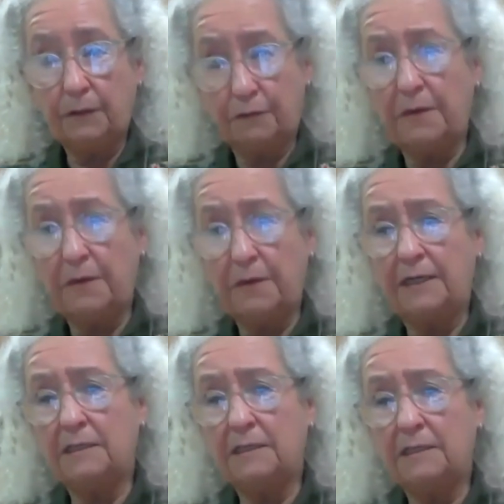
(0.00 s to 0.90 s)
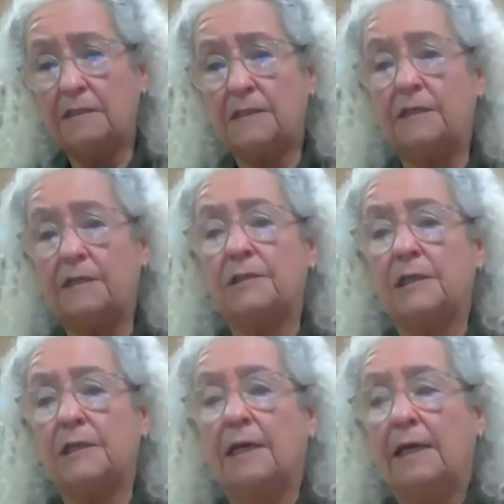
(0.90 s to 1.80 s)
from Huntington's
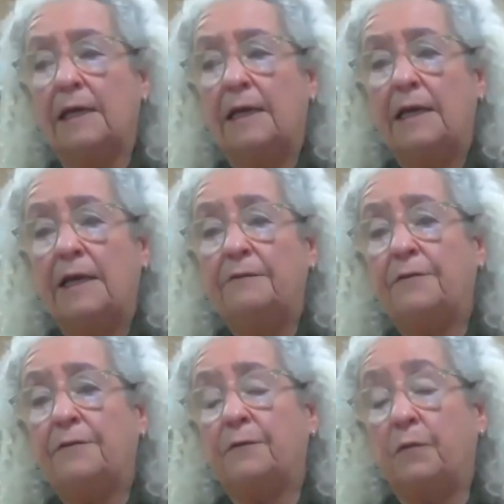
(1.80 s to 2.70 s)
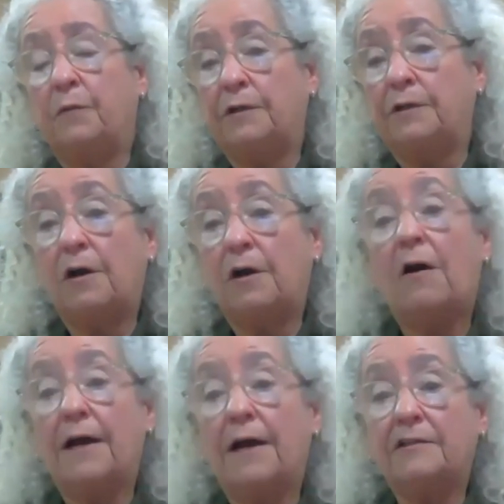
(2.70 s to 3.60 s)
disease, and the third one in a
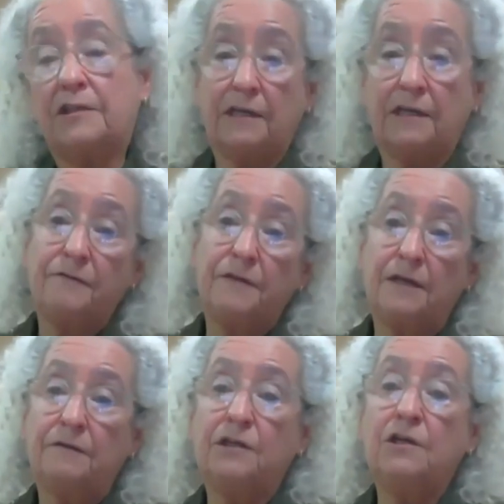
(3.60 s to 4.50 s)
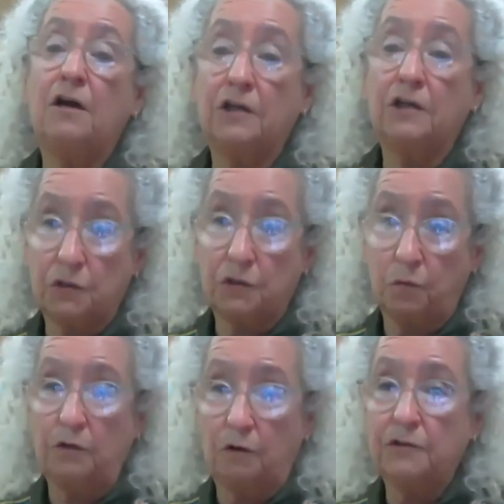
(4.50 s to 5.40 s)
car accident. And then the youngest
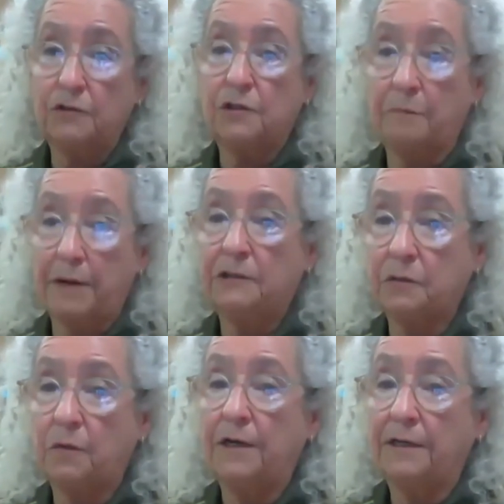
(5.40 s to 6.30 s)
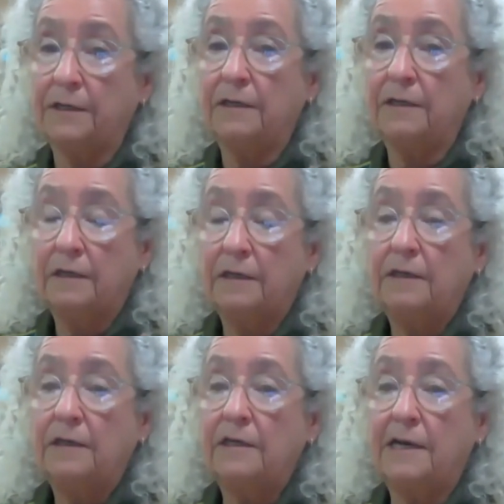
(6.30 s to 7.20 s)
one also passed away
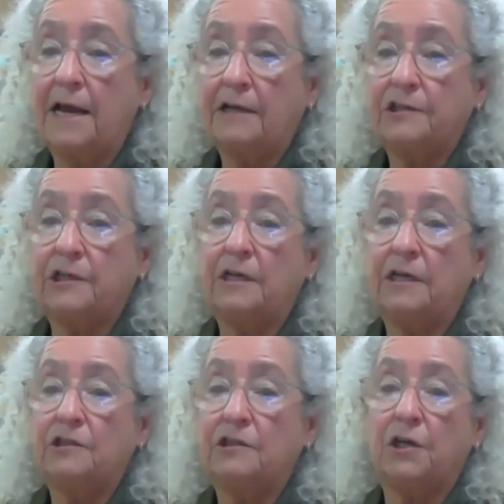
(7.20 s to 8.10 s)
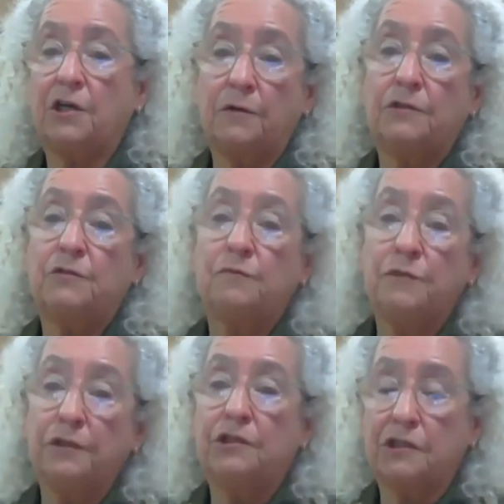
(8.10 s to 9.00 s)
in an accident. So it's
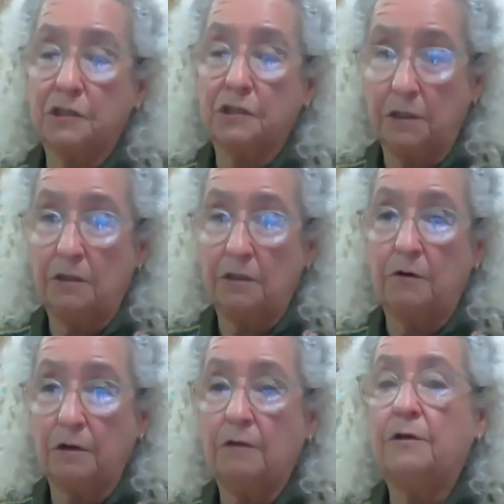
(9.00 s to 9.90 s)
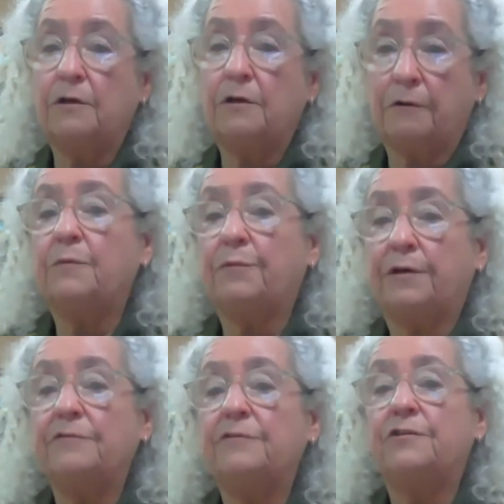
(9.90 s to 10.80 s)
really just me and Arlo and our other
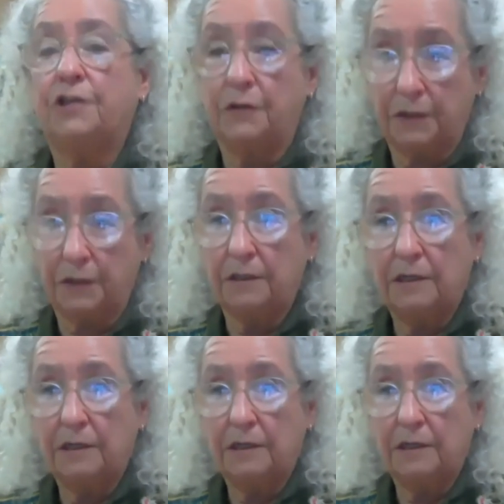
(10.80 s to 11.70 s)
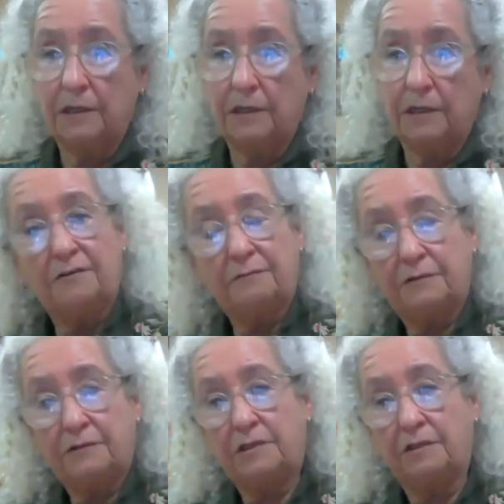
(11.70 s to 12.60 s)
brother Joady that are
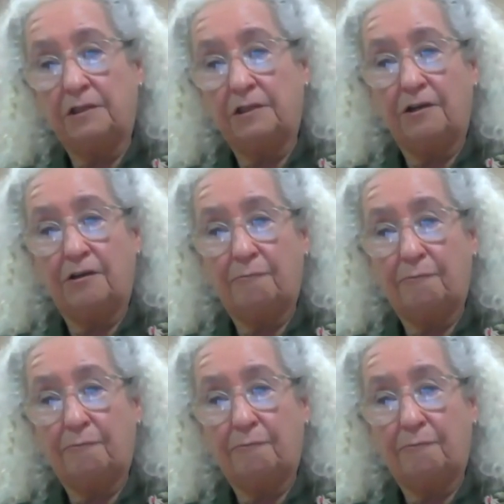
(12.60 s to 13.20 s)
still here.